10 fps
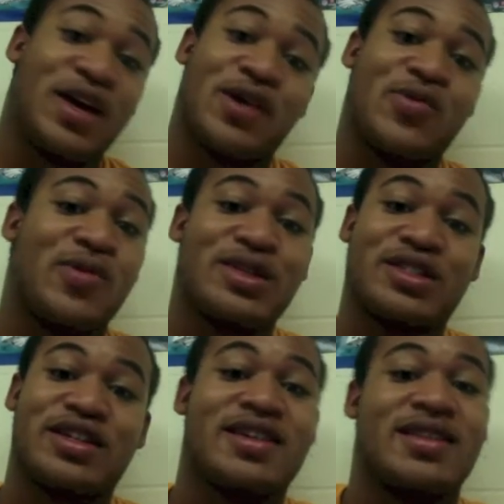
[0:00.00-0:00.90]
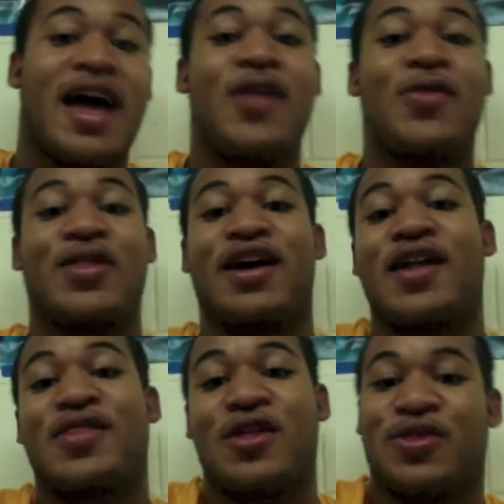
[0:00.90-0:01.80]
one was good, now the
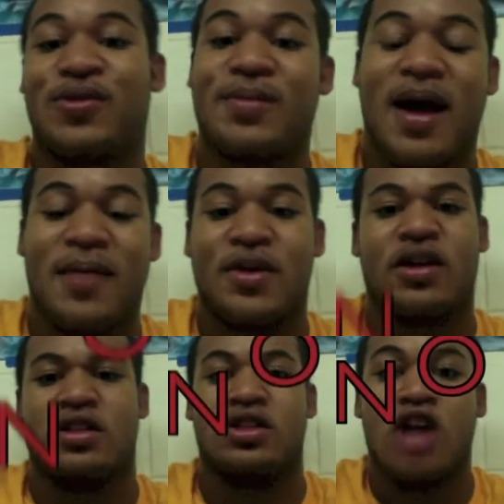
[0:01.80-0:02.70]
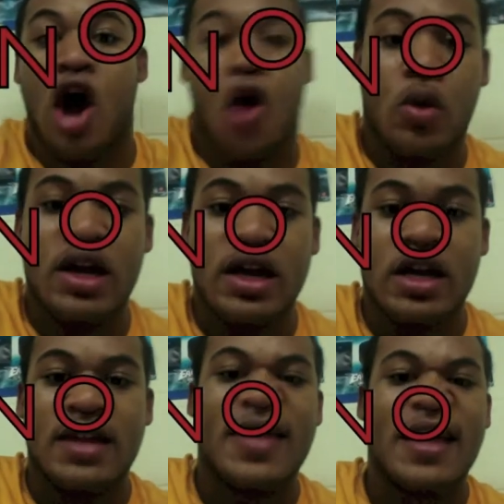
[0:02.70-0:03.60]
other three might be good. No.
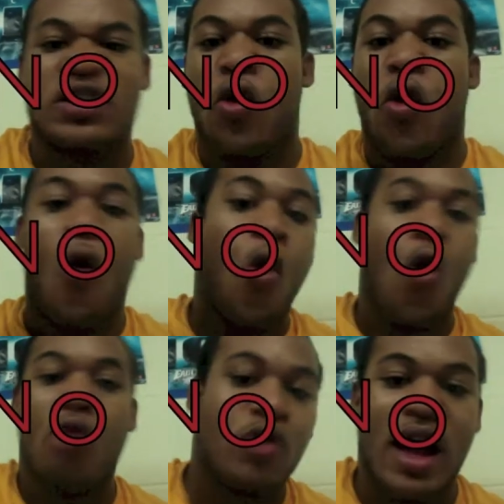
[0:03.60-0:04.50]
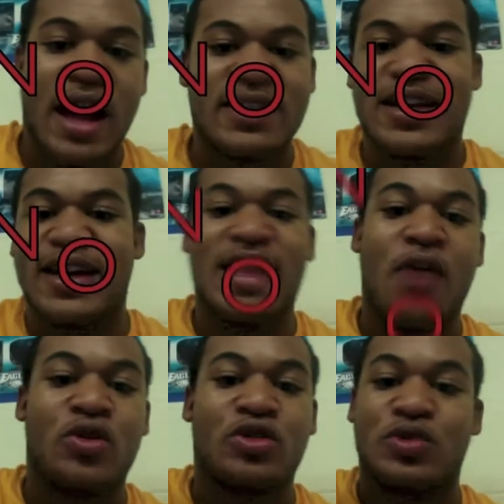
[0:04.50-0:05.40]
That's a horrible idea, and I
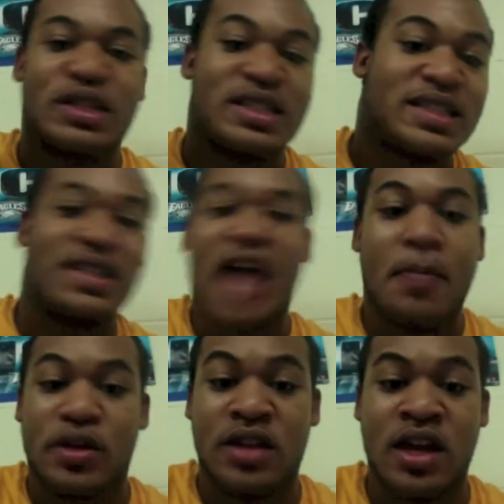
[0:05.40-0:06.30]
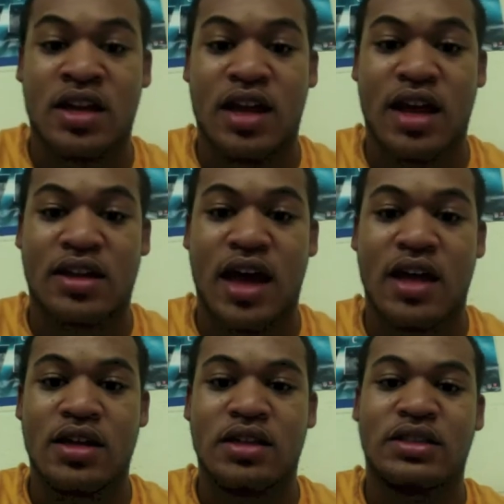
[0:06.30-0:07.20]
want you to stop it thinking like that.
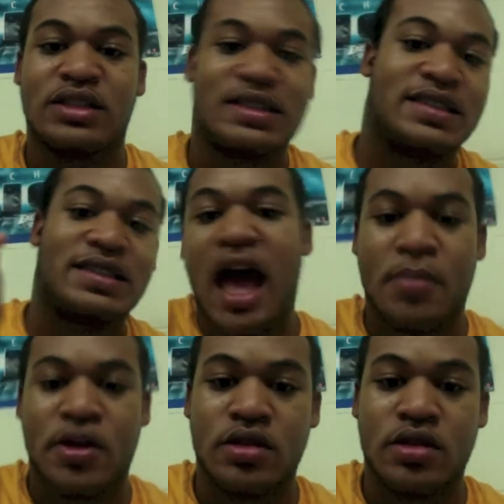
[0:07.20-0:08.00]
Stop it.